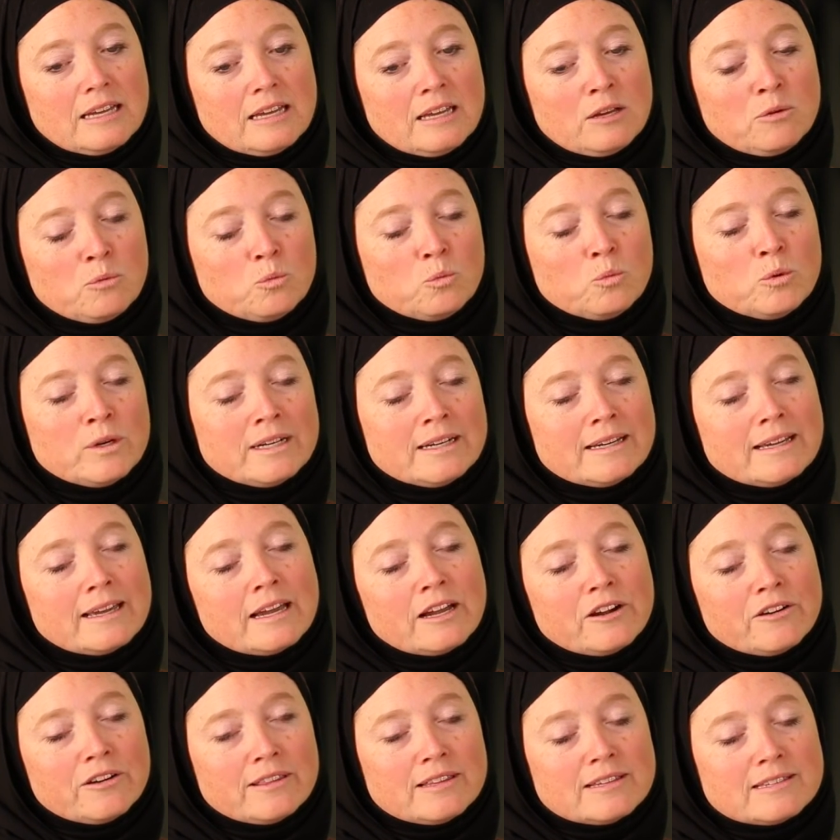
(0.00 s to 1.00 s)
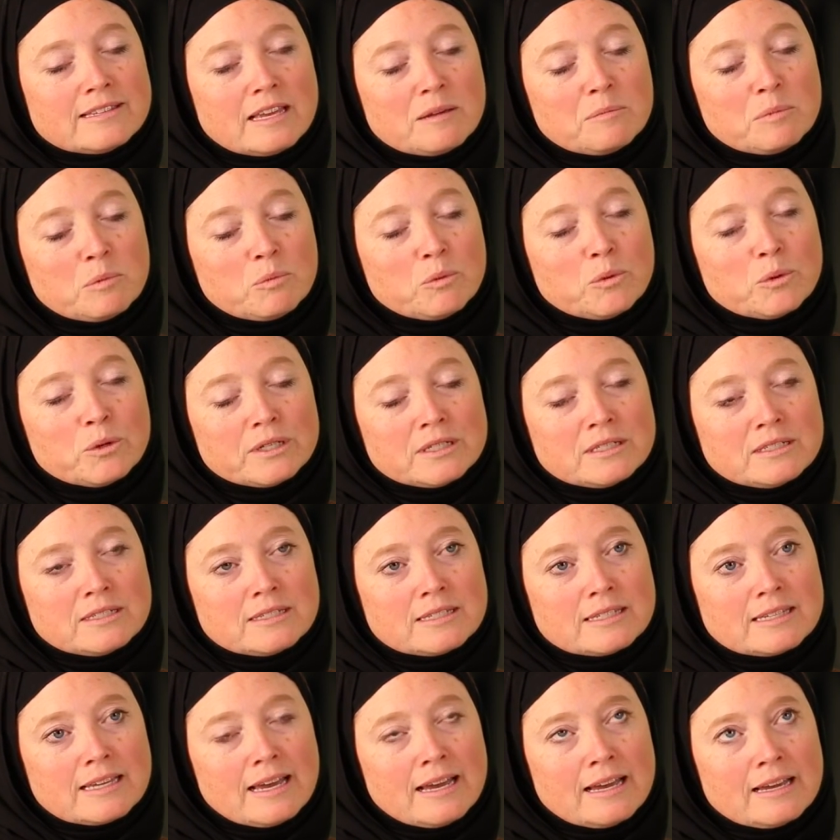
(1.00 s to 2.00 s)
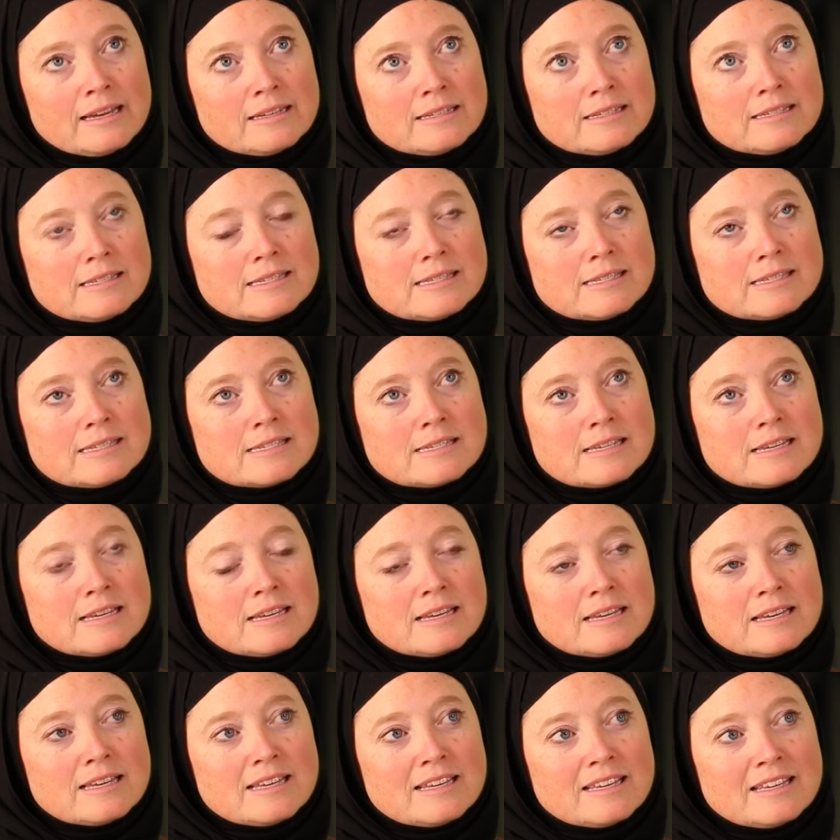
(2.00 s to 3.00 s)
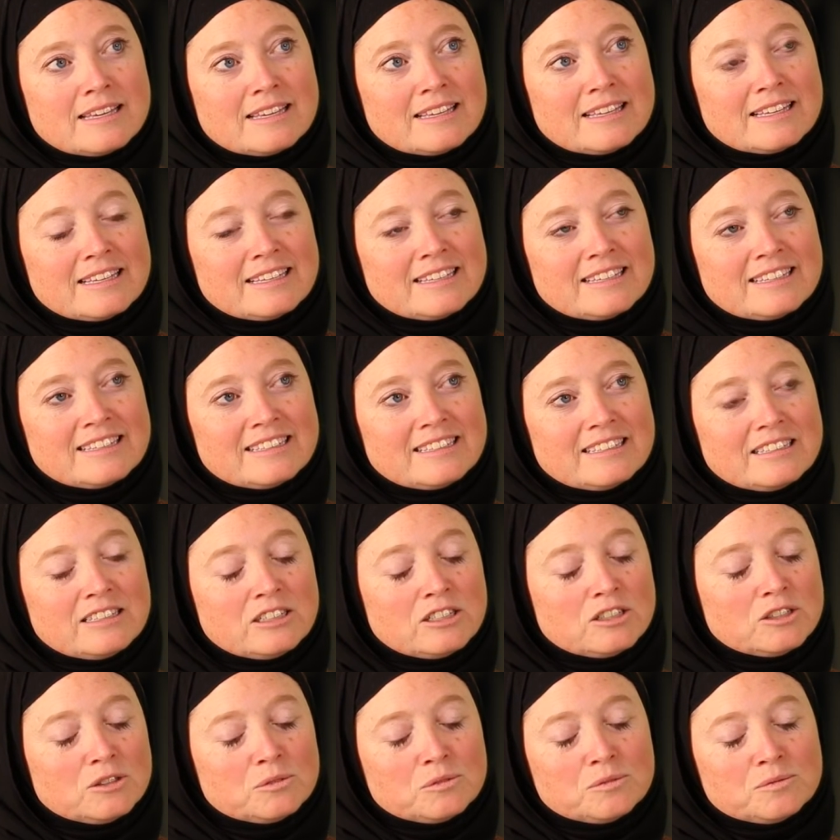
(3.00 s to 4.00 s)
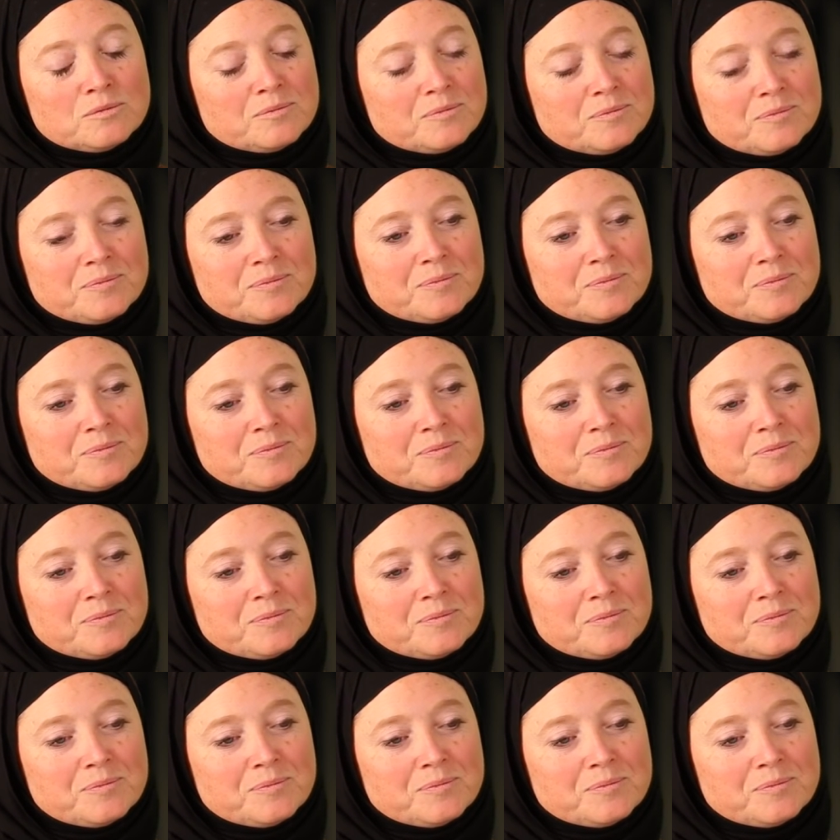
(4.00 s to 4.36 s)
it wouldn't carry the same importance as, you know,